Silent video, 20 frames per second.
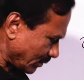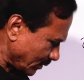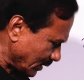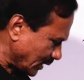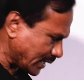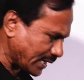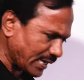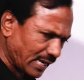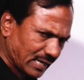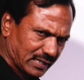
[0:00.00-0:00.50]

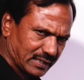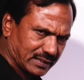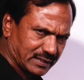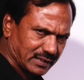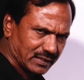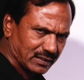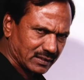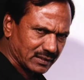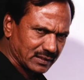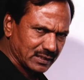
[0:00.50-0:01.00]
the
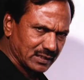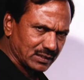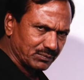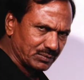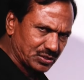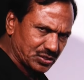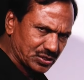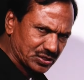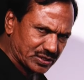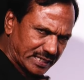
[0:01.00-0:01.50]
character
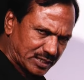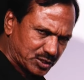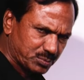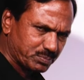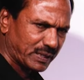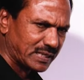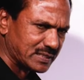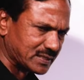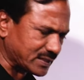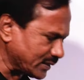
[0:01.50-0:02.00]
which is
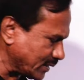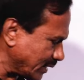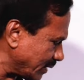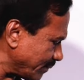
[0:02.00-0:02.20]
expressed